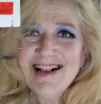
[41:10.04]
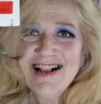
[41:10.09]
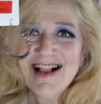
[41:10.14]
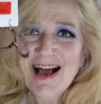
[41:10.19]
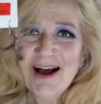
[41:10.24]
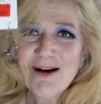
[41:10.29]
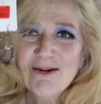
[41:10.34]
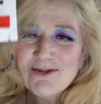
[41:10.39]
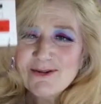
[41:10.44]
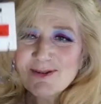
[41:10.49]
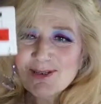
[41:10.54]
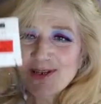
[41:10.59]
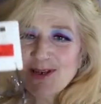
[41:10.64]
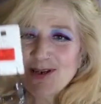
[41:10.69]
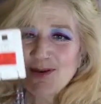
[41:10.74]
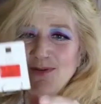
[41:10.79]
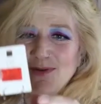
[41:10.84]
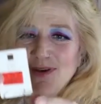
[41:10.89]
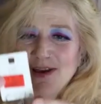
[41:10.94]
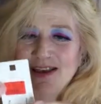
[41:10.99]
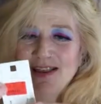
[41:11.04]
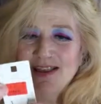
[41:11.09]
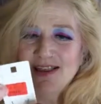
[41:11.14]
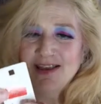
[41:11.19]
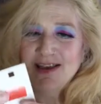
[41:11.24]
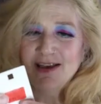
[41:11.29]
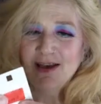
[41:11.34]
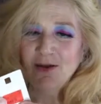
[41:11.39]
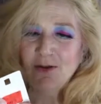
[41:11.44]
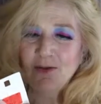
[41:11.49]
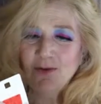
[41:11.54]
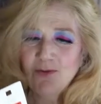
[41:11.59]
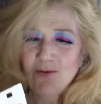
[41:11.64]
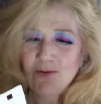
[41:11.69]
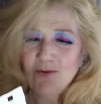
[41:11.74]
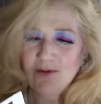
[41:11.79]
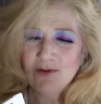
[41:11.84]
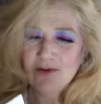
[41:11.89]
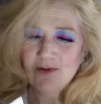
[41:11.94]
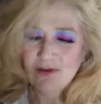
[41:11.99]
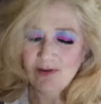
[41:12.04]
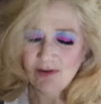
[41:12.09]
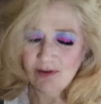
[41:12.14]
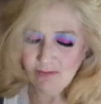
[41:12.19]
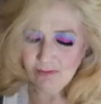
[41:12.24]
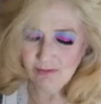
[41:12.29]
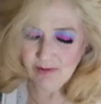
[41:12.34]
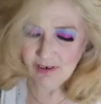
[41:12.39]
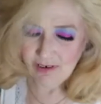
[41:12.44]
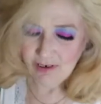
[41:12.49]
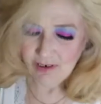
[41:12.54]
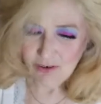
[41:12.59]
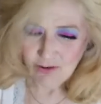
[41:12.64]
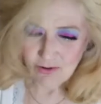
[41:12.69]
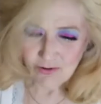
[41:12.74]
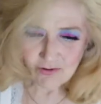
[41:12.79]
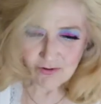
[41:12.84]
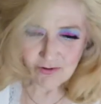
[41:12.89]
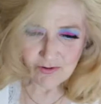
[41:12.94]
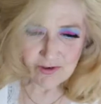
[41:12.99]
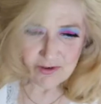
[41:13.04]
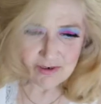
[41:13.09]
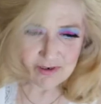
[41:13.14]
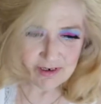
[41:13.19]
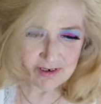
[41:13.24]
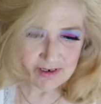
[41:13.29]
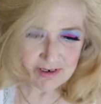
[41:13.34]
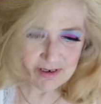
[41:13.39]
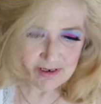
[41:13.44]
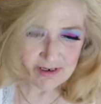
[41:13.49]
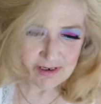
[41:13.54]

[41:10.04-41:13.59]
I was going to wear the gold ones that my daughter